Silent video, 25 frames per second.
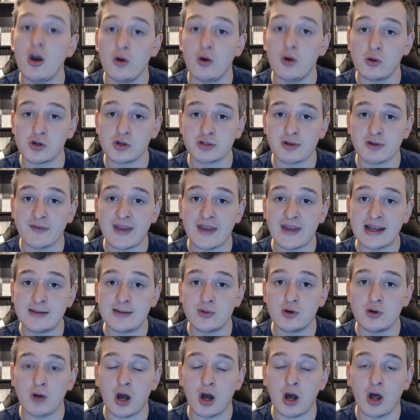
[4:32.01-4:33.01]
Also
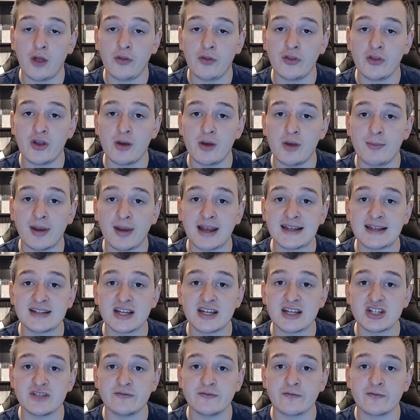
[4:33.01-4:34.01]
available on the
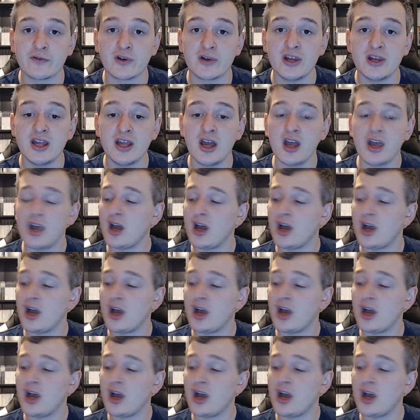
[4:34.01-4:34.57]
PlayStation 3.